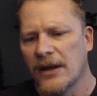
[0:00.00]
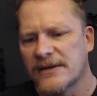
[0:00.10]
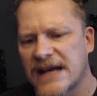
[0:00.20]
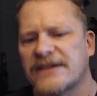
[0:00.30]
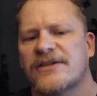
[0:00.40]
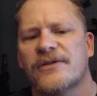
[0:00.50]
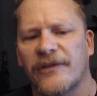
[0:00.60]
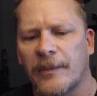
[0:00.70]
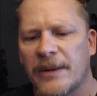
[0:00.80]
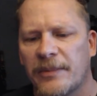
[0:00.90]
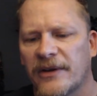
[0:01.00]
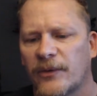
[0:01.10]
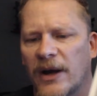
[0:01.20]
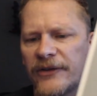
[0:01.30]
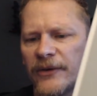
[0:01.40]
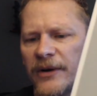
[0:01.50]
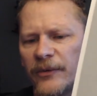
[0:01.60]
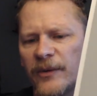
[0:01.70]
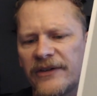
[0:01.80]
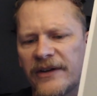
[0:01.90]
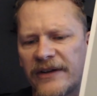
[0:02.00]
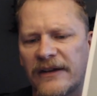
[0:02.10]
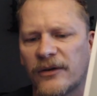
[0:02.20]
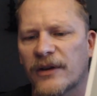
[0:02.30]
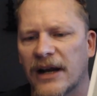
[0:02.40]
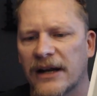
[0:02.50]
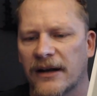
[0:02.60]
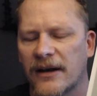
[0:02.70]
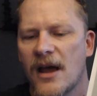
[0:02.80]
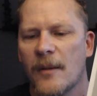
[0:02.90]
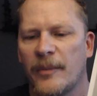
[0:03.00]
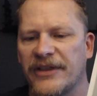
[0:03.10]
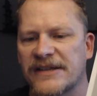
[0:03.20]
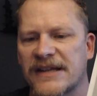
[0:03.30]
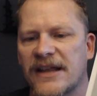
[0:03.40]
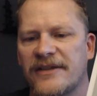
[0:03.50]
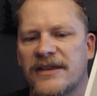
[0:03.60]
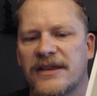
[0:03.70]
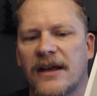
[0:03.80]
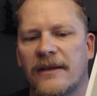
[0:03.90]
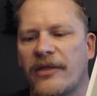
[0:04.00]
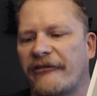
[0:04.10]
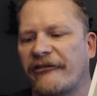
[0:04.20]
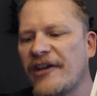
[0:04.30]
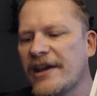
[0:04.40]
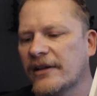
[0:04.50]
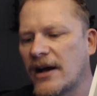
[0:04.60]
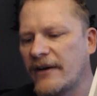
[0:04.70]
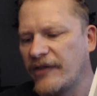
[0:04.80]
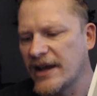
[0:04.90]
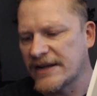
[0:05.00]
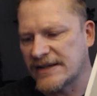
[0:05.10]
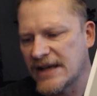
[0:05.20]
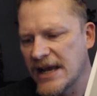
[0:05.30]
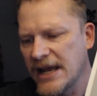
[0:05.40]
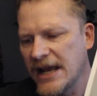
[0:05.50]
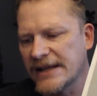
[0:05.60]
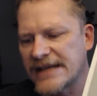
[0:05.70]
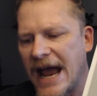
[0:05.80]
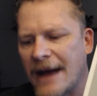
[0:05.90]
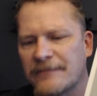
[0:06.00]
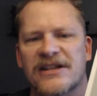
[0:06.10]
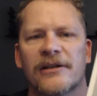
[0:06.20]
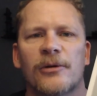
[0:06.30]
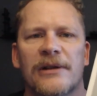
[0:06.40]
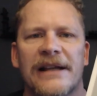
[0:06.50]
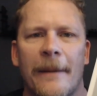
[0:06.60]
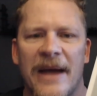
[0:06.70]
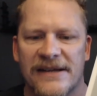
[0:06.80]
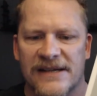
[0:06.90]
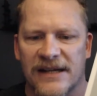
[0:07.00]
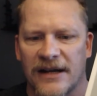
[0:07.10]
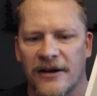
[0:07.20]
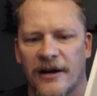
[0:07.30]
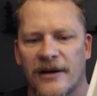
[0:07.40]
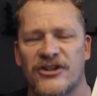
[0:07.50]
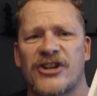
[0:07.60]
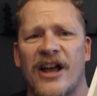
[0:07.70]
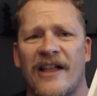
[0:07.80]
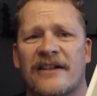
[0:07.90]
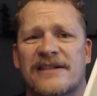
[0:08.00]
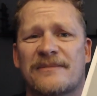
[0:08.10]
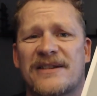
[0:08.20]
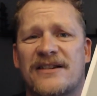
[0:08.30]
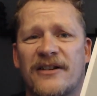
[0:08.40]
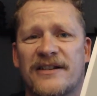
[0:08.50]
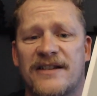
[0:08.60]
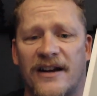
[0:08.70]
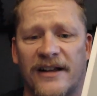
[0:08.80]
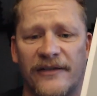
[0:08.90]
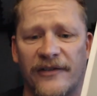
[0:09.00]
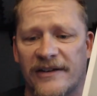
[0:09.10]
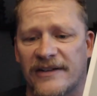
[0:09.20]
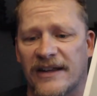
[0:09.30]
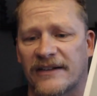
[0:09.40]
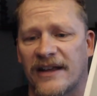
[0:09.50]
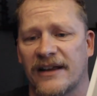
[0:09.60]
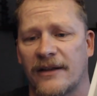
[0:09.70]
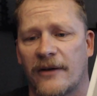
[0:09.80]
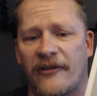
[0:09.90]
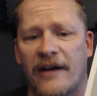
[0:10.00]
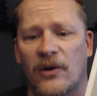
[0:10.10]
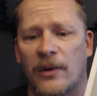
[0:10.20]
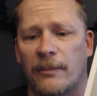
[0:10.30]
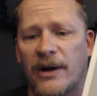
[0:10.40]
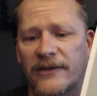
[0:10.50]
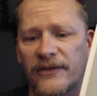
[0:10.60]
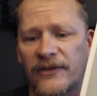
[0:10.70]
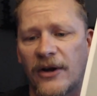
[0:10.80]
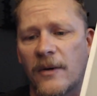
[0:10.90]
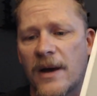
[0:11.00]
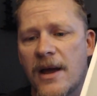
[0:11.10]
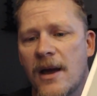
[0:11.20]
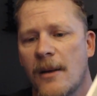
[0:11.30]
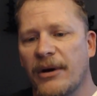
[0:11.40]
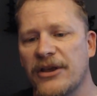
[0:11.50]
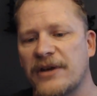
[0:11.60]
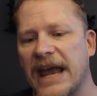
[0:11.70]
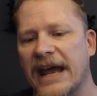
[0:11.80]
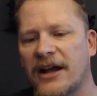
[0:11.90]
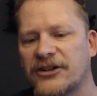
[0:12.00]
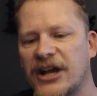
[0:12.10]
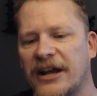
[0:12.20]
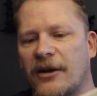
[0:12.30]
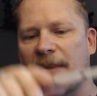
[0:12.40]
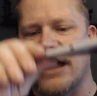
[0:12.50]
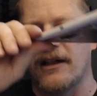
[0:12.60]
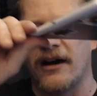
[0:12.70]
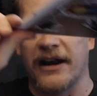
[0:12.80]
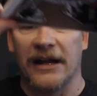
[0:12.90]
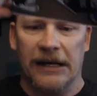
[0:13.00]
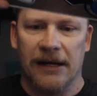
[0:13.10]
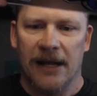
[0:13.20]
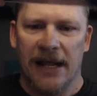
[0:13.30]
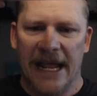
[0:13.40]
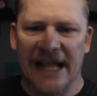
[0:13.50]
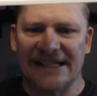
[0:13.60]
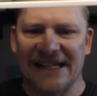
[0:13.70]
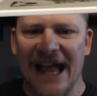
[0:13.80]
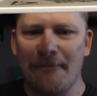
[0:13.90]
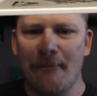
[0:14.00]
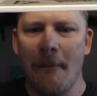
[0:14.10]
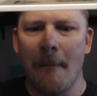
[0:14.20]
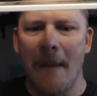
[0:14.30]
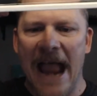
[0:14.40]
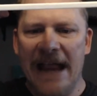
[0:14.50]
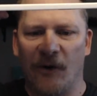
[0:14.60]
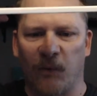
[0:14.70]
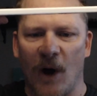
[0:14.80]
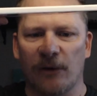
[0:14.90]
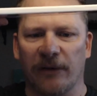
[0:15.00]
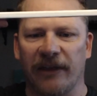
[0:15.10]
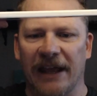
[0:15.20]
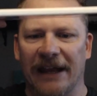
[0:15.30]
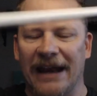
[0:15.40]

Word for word: tattoos for people as well. So here's a recent tattoo that I did. But this, the, the feel of this is absolutely amazing. Now you're going to shell out some serious ducats for these things. I think they're 500 bucks or so. But you cannot check your mail on it. It's micro thin.